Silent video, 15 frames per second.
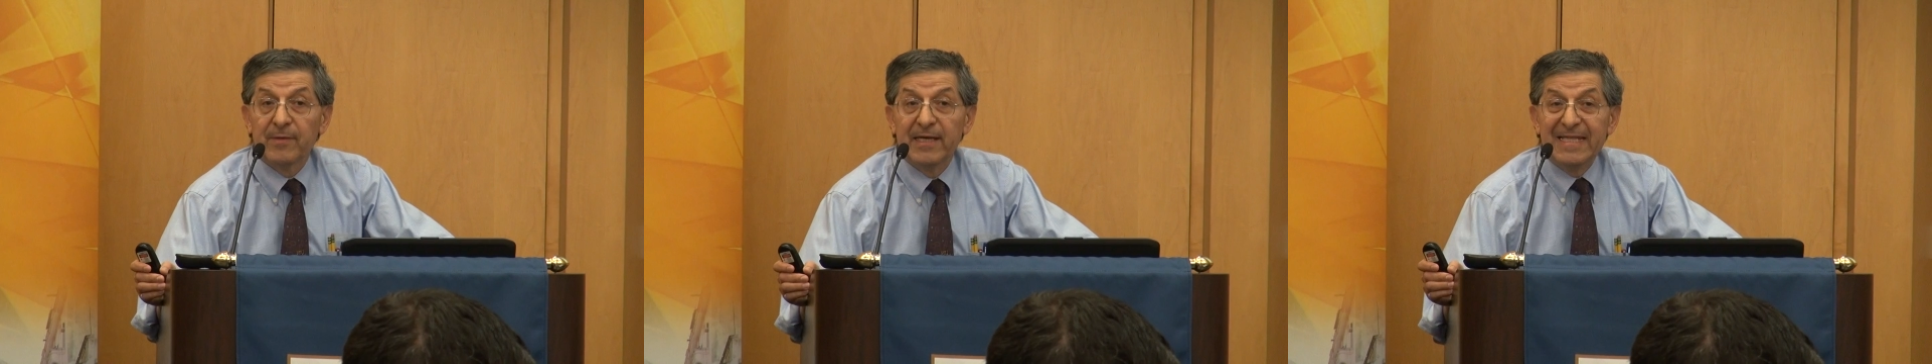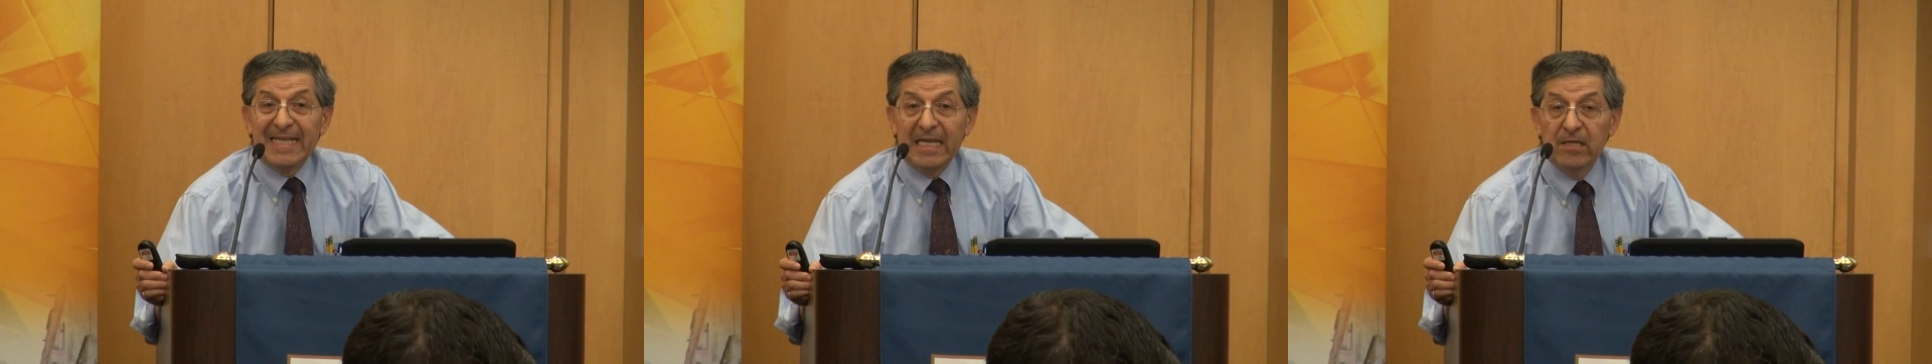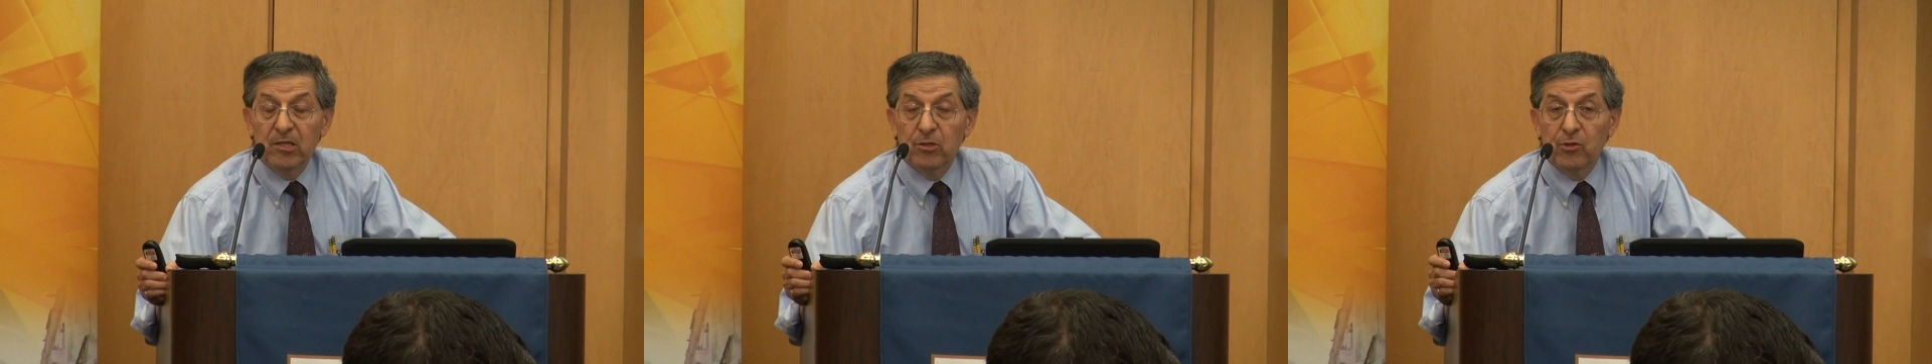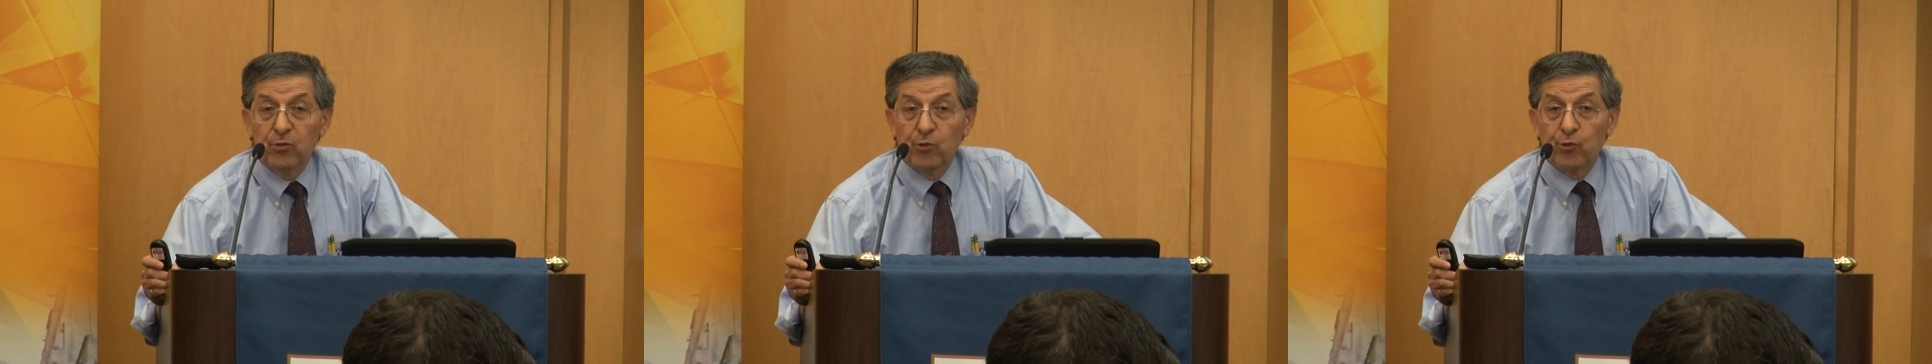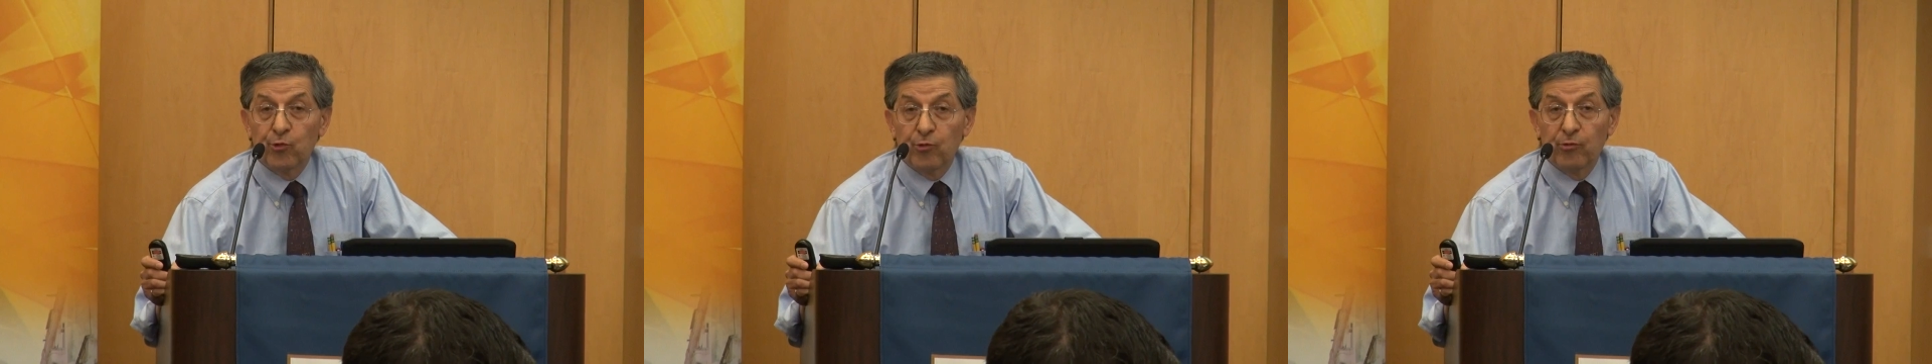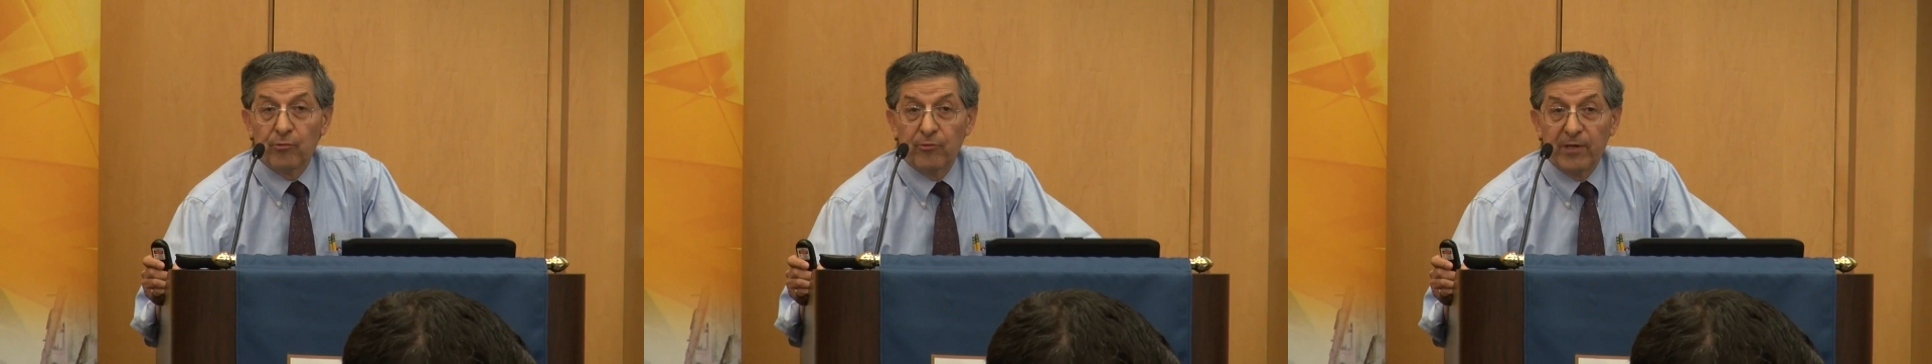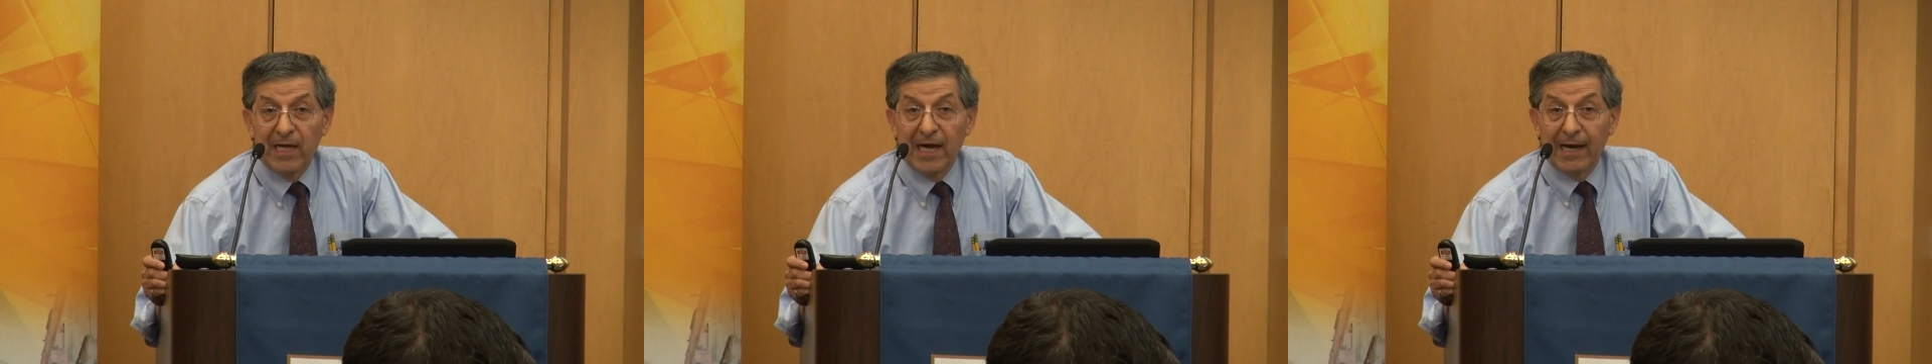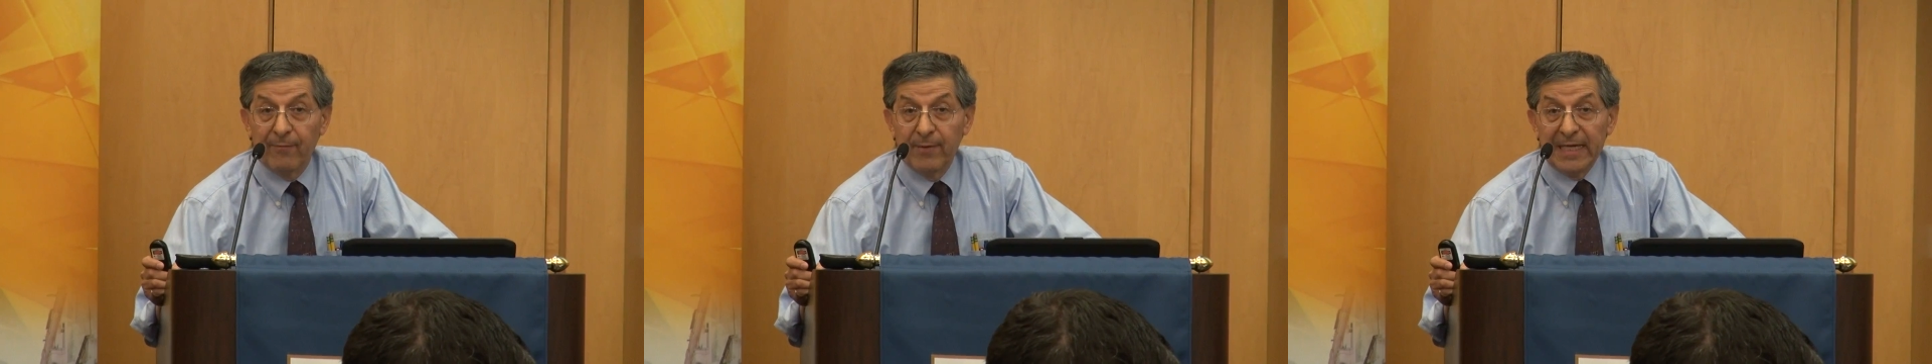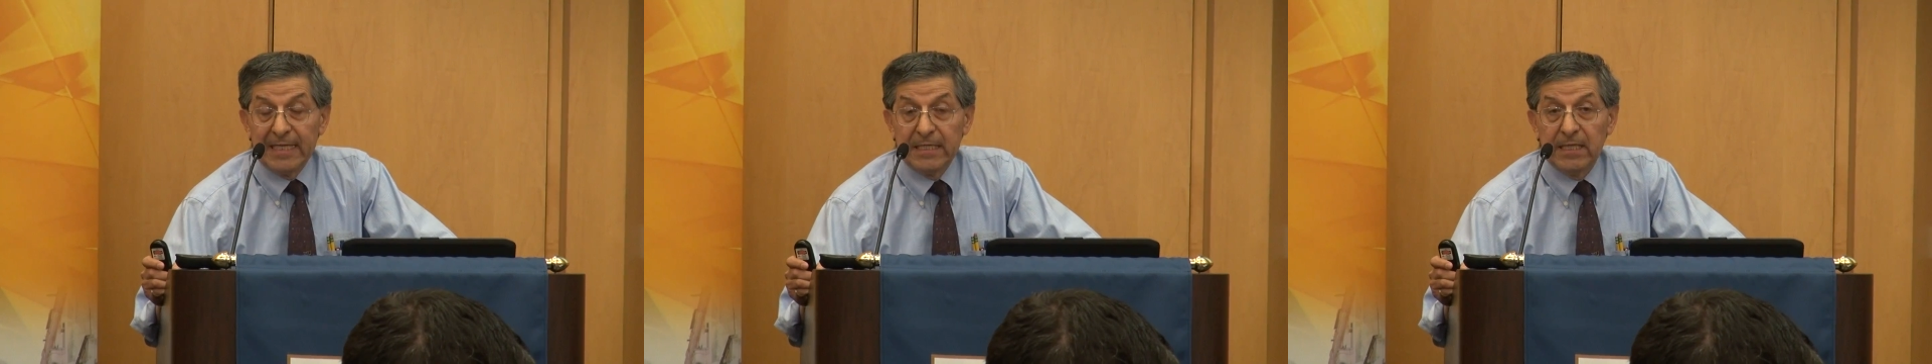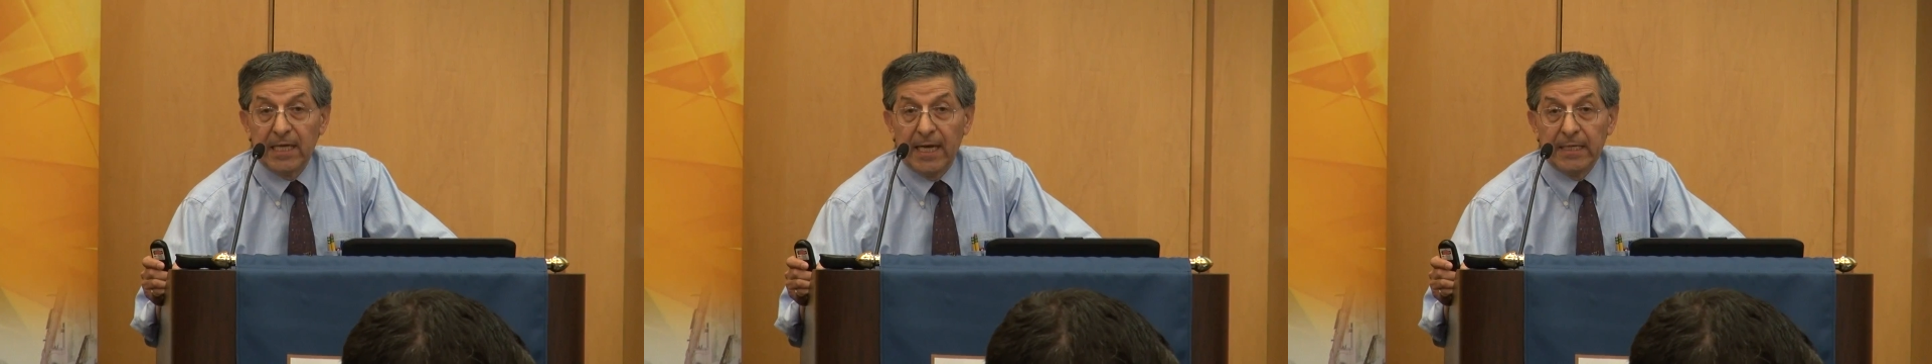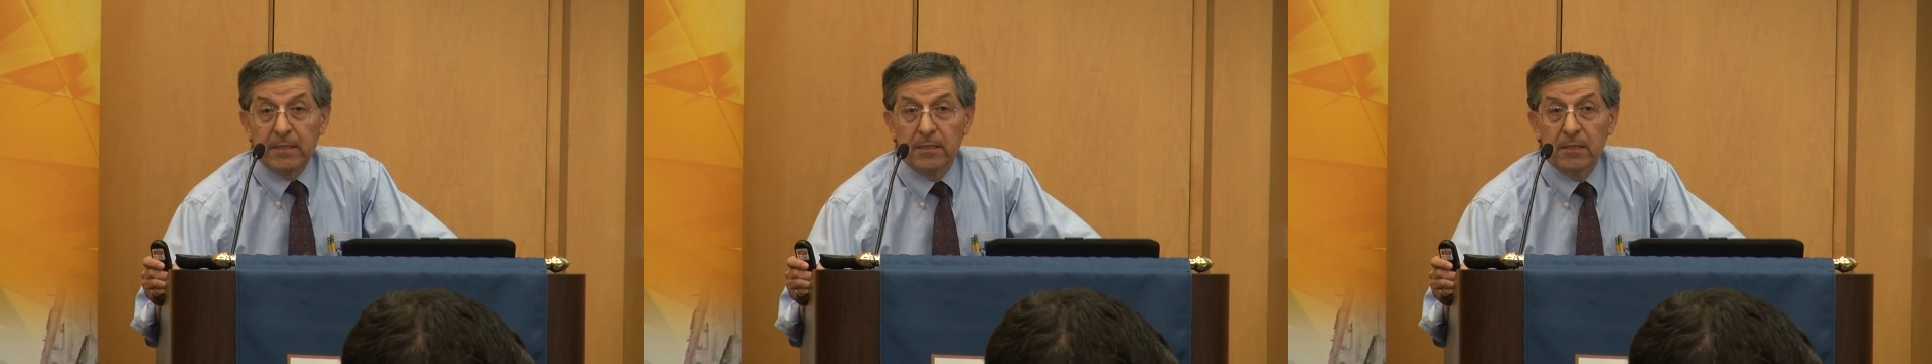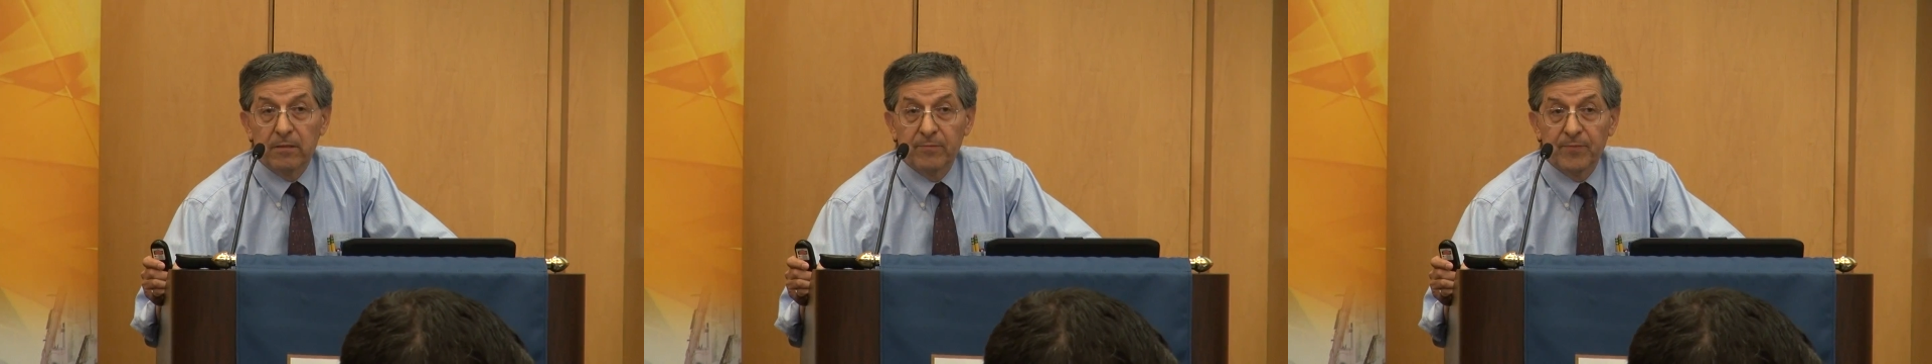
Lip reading: need to rehabilitate